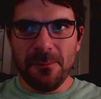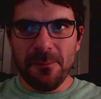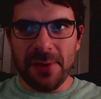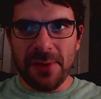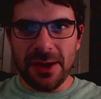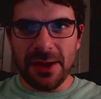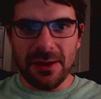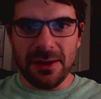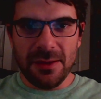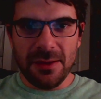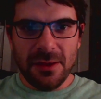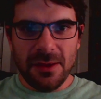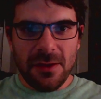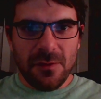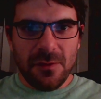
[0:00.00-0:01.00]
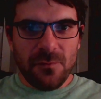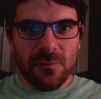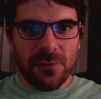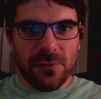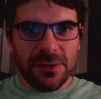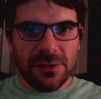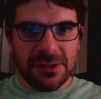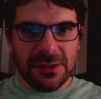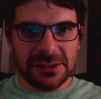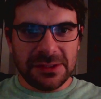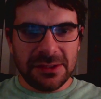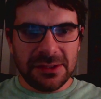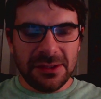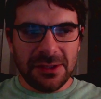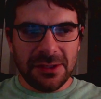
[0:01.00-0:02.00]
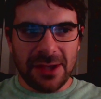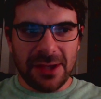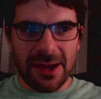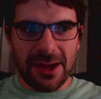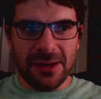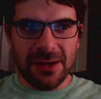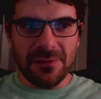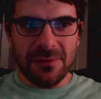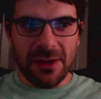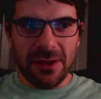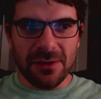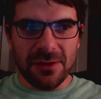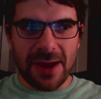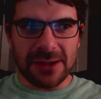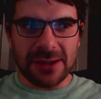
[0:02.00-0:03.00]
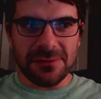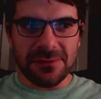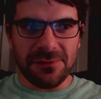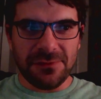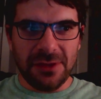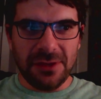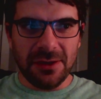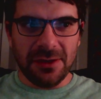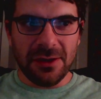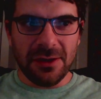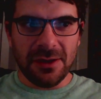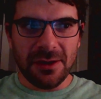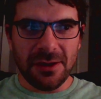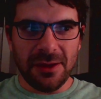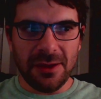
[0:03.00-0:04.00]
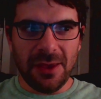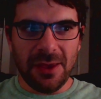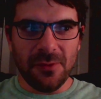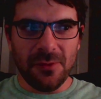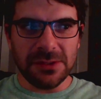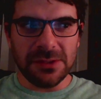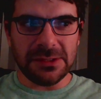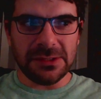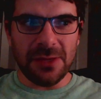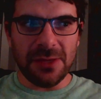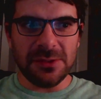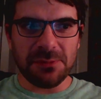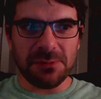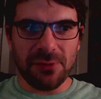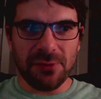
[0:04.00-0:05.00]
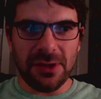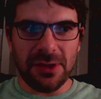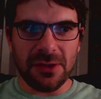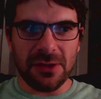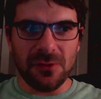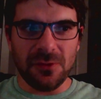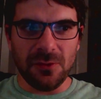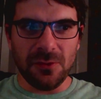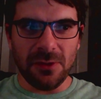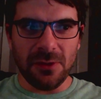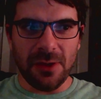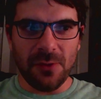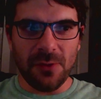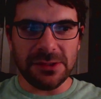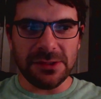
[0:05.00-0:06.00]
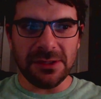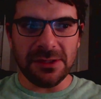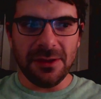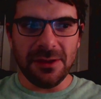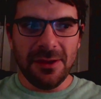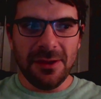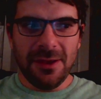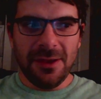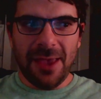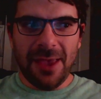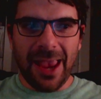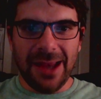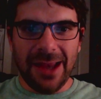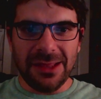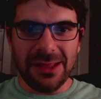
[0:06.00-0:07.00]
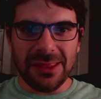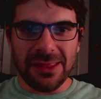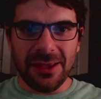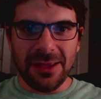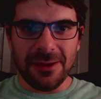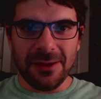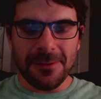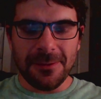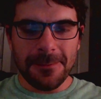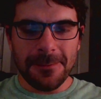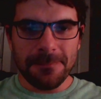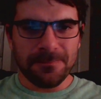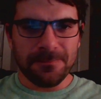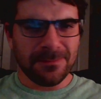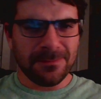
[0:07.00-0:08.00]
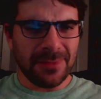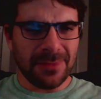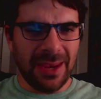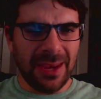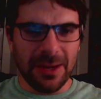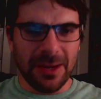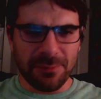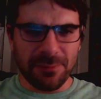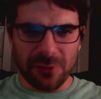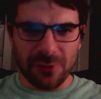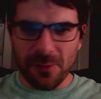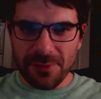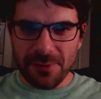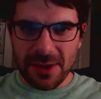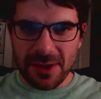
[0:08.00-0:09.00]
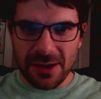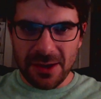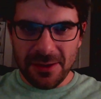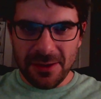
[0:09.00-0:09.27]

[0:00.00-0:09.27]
But for this kind of interactive theater, it was pretty cool. It wasn't anything inappropriate,